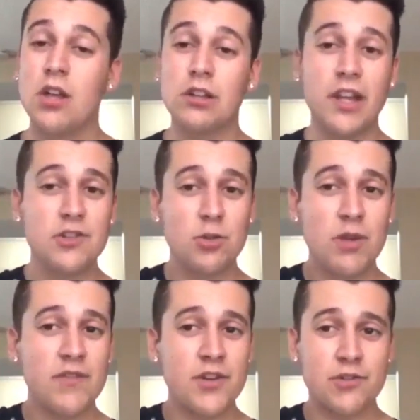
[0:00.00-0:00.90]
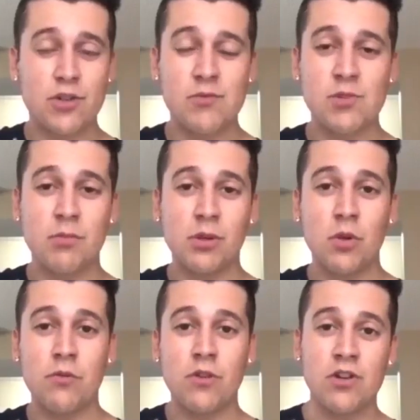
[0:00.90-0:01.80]
Links will be in the description below
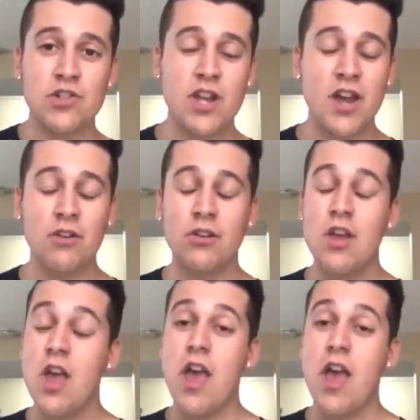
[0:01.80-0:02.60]
for our channel